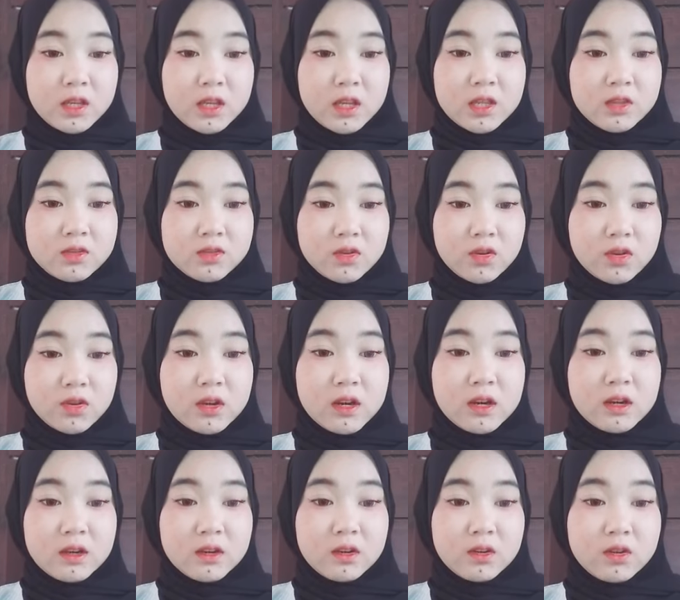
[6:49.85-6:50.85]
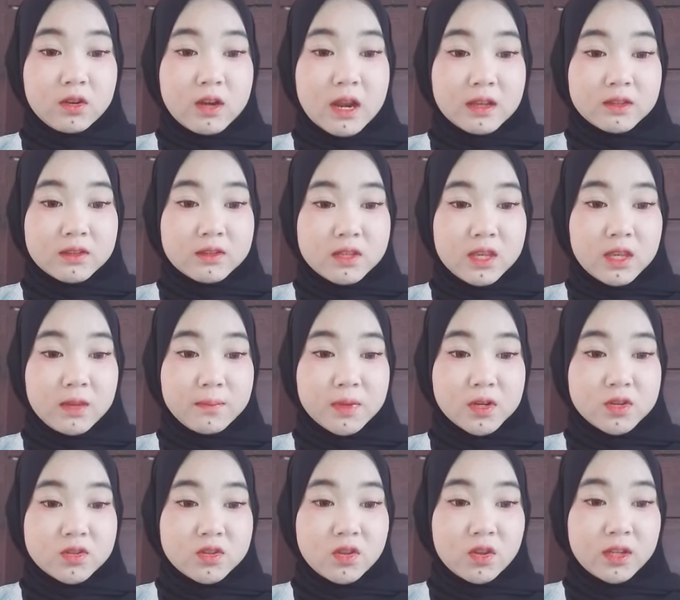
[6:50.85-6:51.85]
introducing
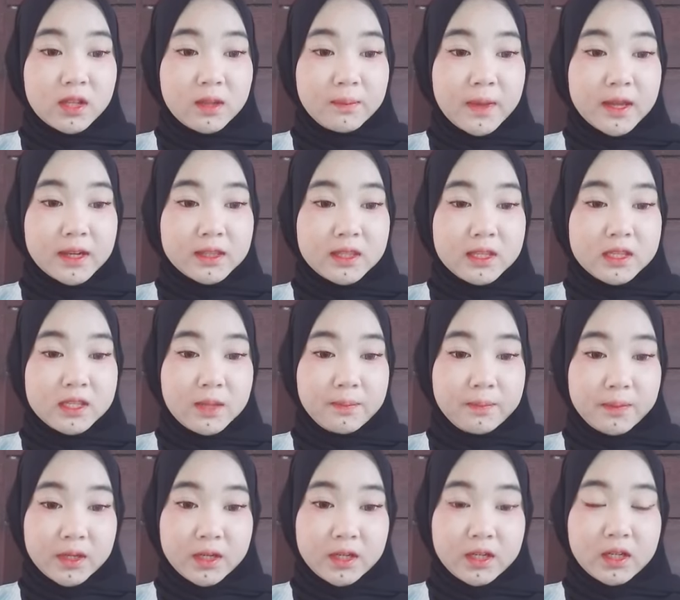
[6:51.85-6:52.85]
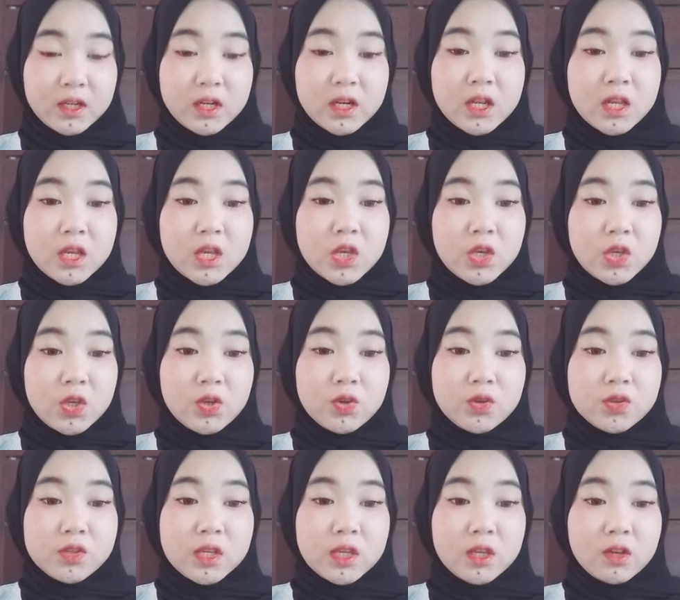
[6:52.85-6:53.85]
personal participant
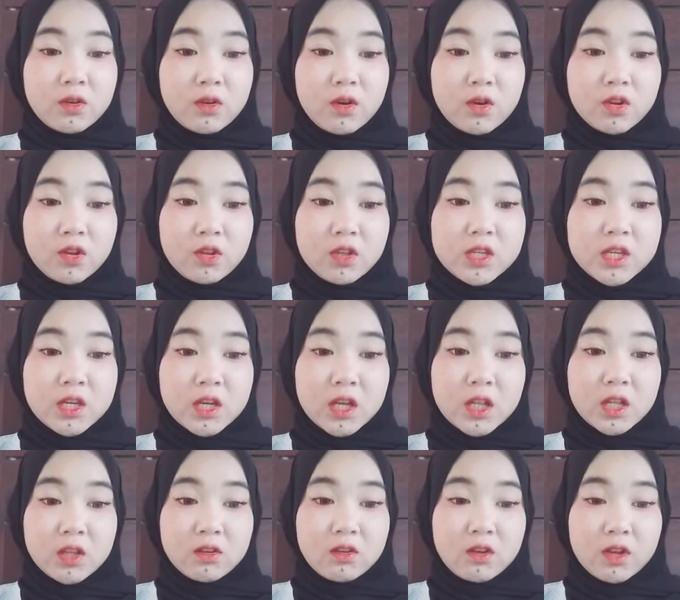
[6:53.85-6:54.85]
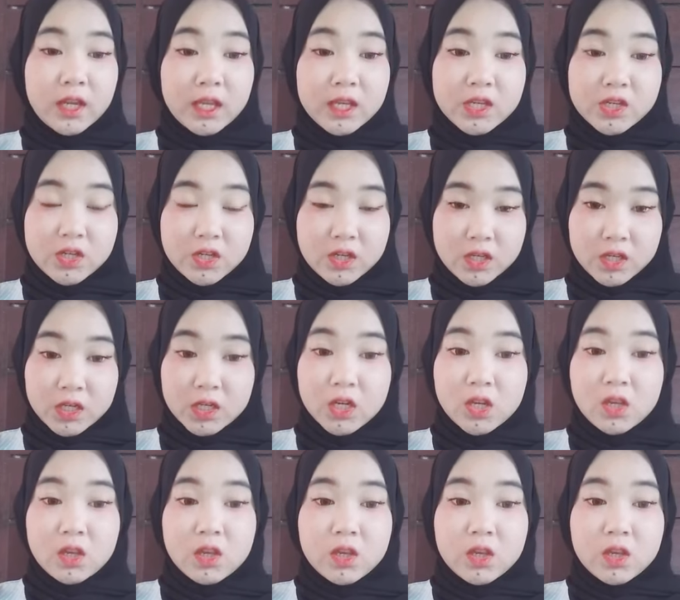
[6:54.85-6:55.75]
using chronological connection,